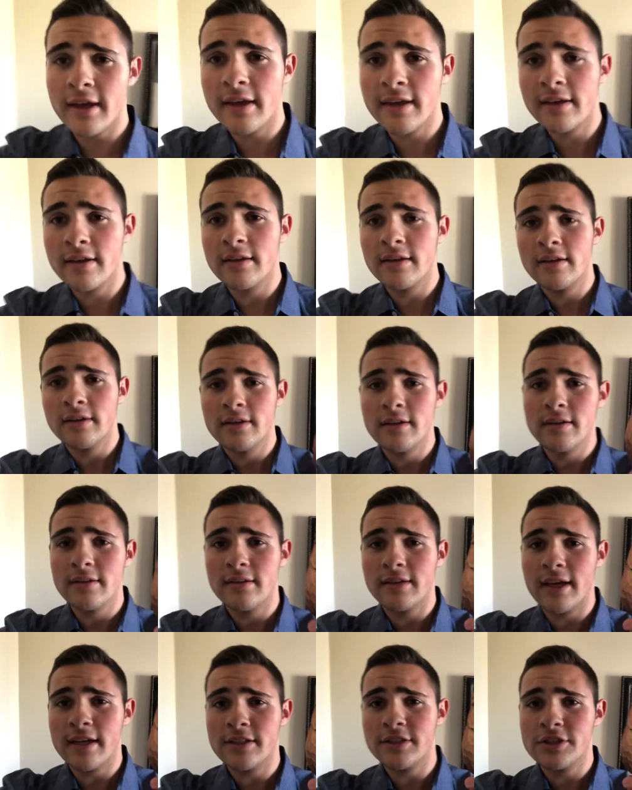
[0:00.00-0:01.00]
a
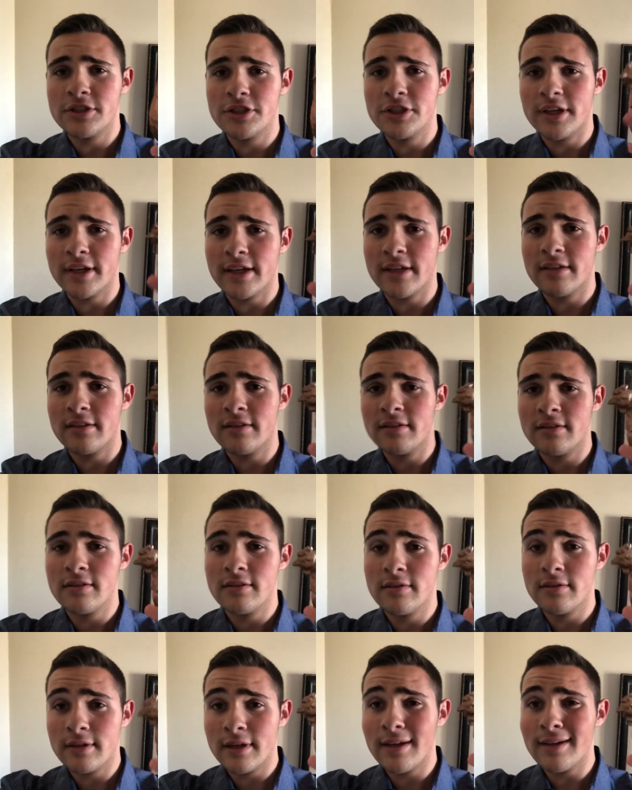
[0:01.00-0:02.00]
nice chicken.
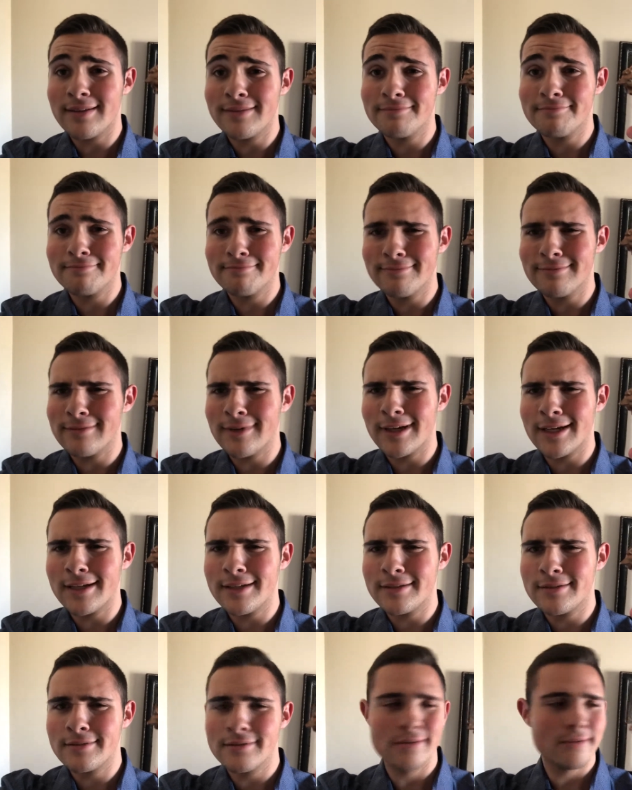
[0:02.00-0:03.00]
Yeah right?